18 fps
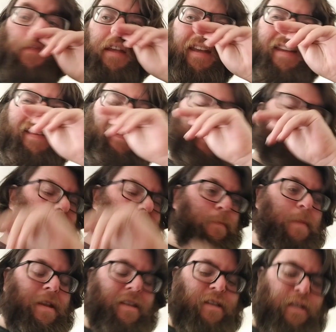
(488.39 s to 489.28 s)
It's his
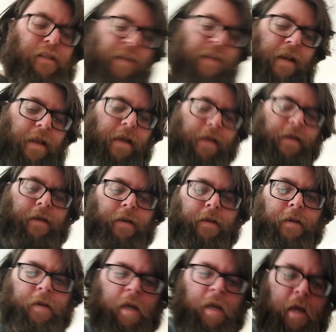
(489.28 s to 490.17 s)
business that
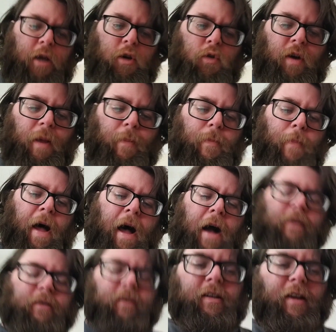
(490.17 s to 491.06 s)
doing up the
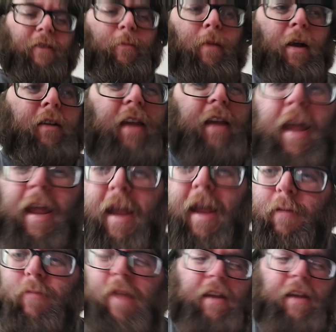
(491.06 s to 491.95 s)
parks and stuff. I'm like,
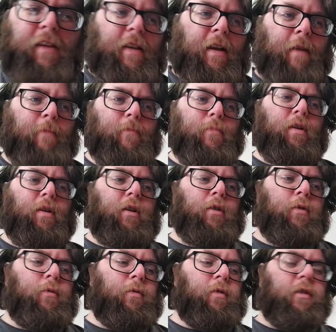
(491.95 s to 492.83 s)
damn, that's pretty
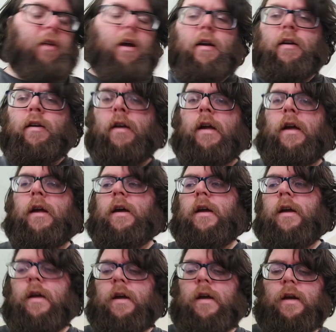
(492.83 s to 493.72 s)
cool. So
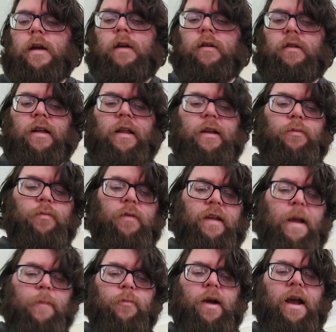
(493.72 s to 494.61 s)
he was telling us what
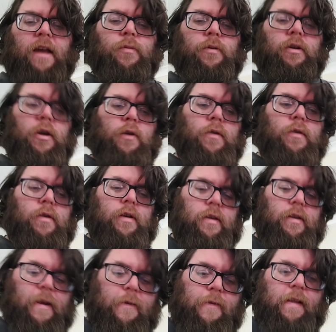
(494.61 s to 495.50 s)
the upgrades were doing and
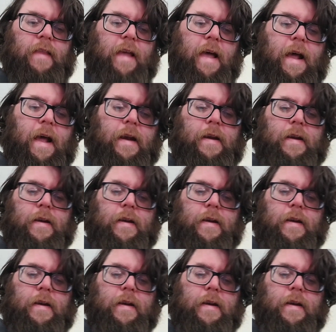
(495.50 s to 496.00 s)
stuff like that.